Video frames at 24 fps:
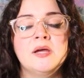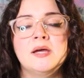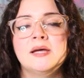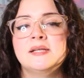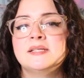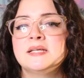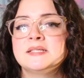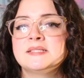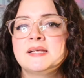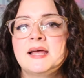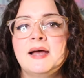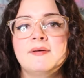It
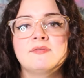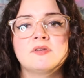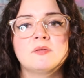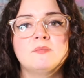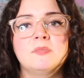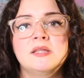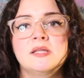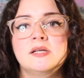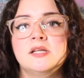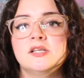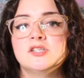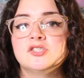doesn't have to
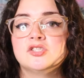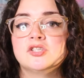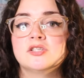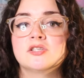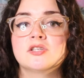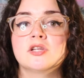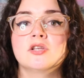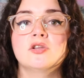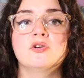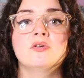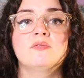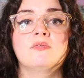mean that it's
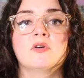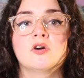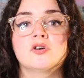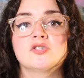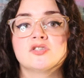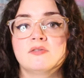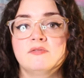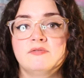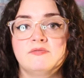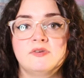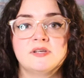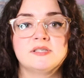just a new
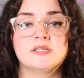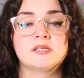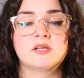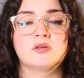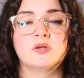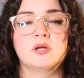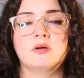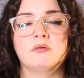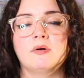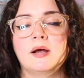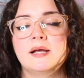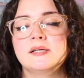version
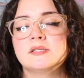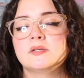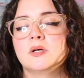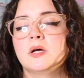physically, right?